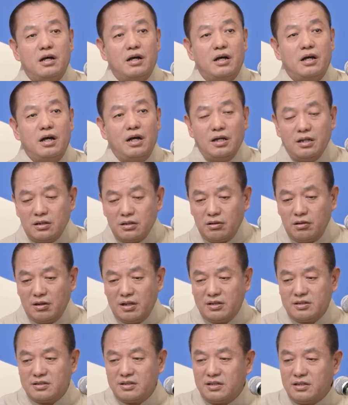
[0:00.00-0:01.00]
Look at the
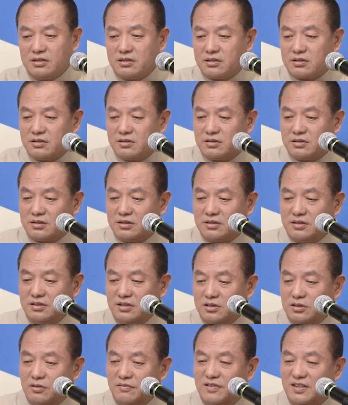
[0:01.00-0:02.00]
Earth circling the
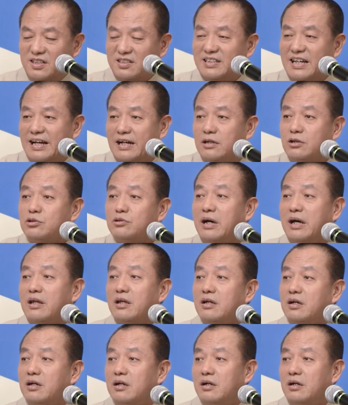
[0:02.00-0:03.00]
Sun, as well
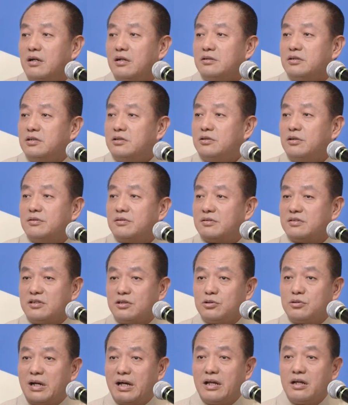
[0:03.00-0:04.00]
as its own
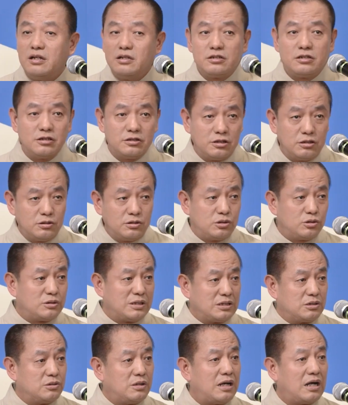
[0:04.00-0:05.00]
rotation. It moves
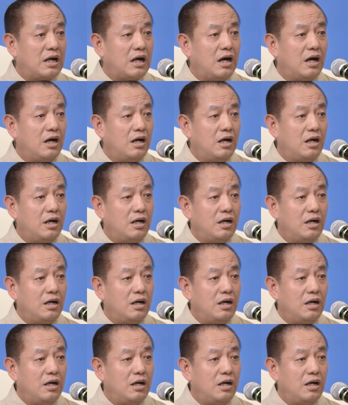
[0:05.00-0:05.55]
in circles,